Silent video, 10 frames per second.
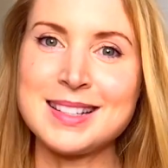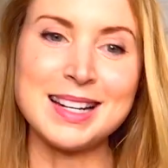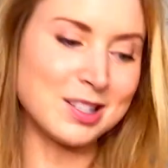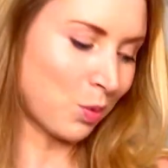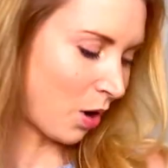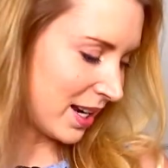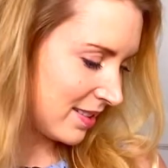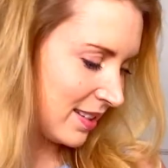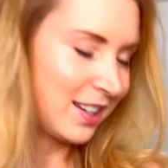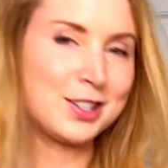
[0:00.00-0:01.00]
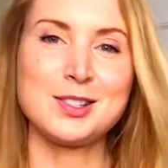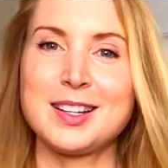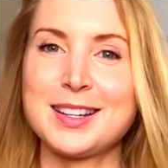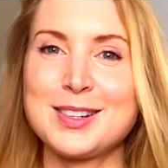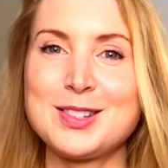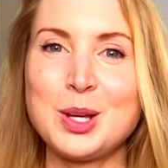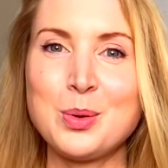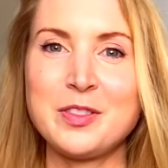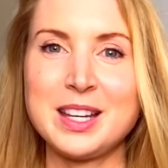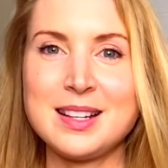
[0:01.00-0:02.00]
I did it twice using
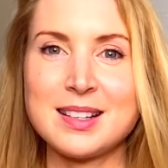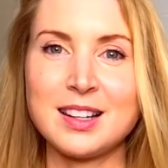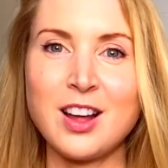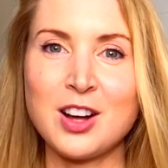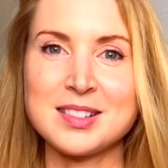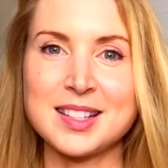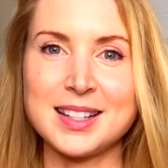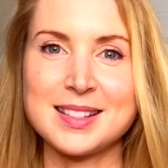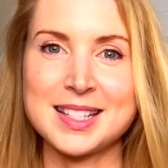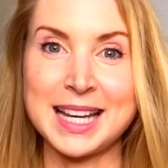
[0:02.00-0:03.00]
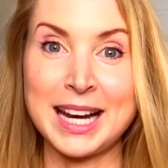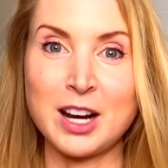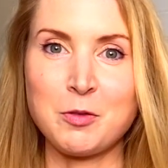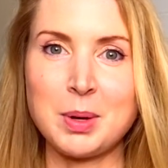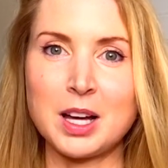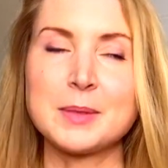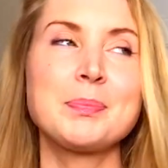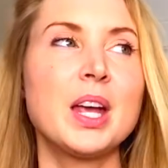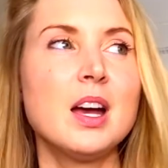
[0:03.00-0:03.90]
2 of these lancets to get enough blood.